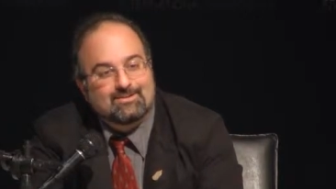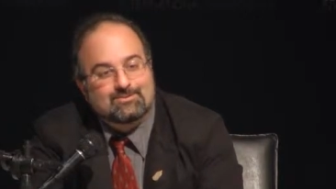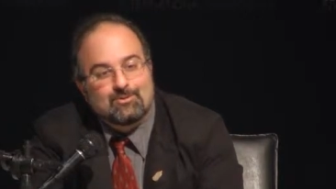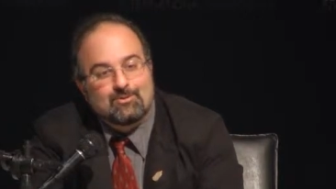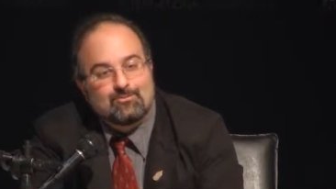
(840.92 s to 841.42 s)

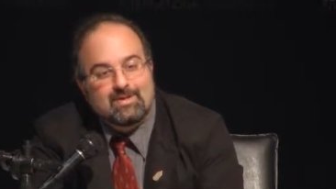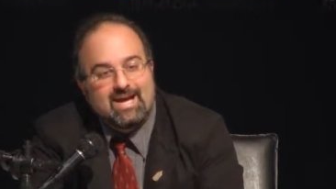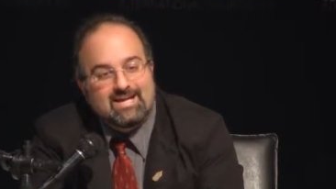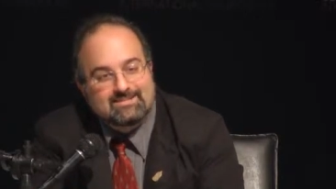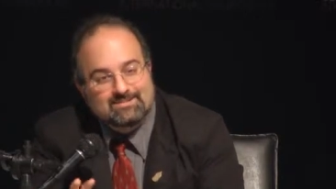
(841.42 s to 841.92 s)
So we
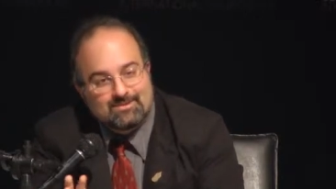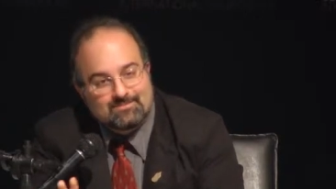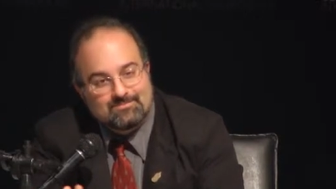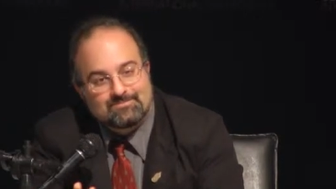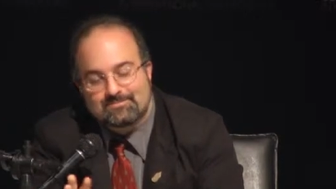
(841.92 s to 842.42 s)
had
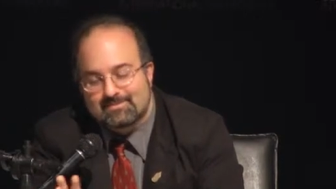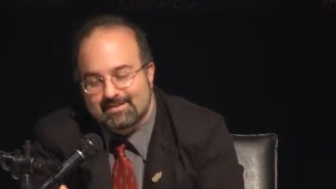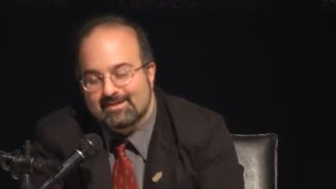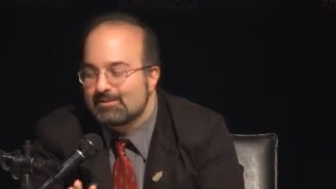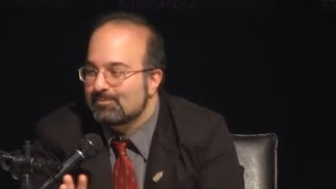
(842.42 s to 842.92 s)
some
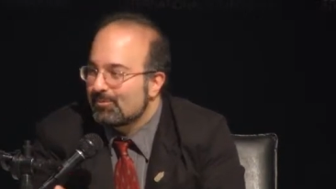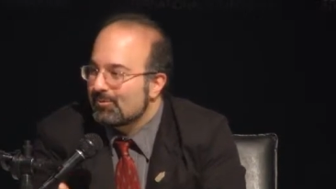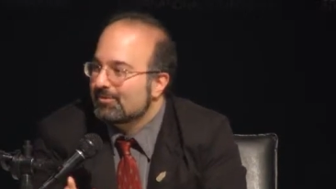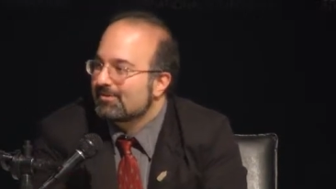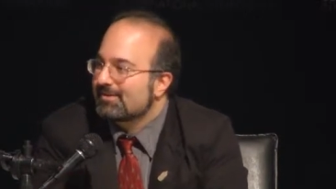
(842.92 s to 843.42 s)

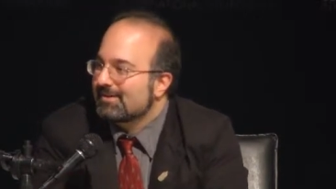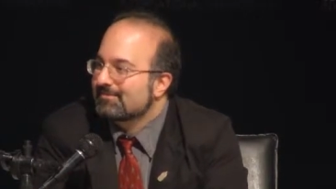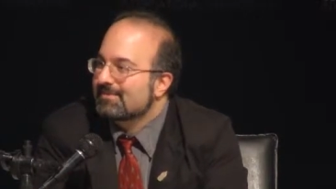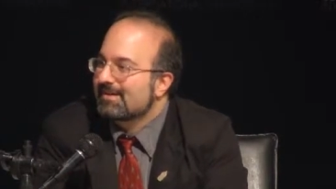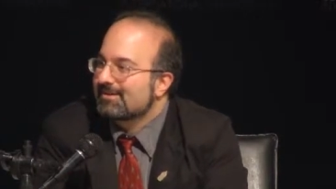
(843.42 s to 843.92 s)
more
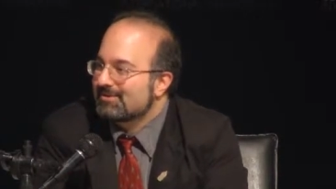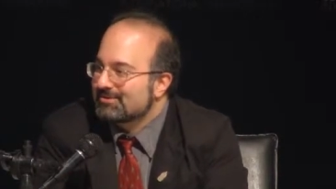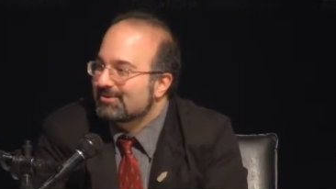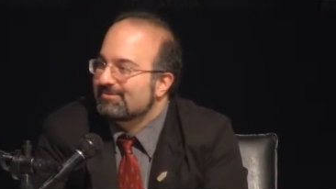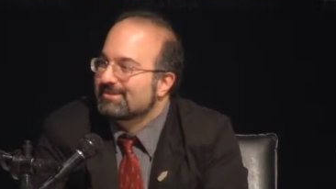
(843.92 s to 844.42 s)

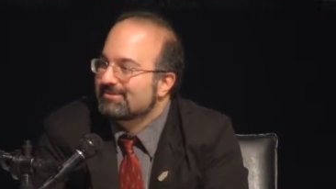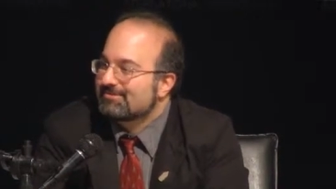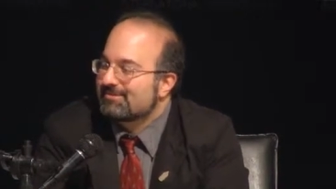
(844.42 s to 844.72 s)
conservative